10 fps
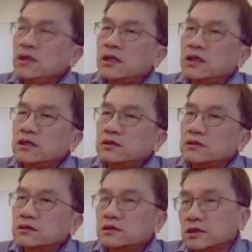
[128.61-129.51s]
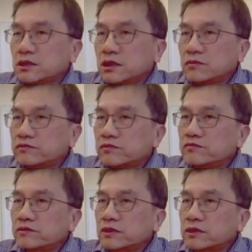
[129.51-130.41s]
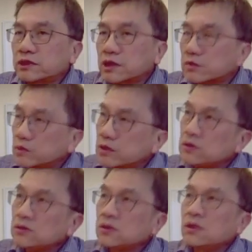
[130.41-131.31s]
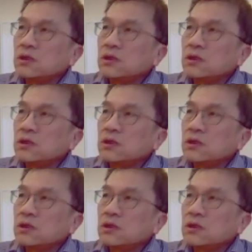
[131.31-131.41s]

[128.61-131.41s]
and a few from Taiwan.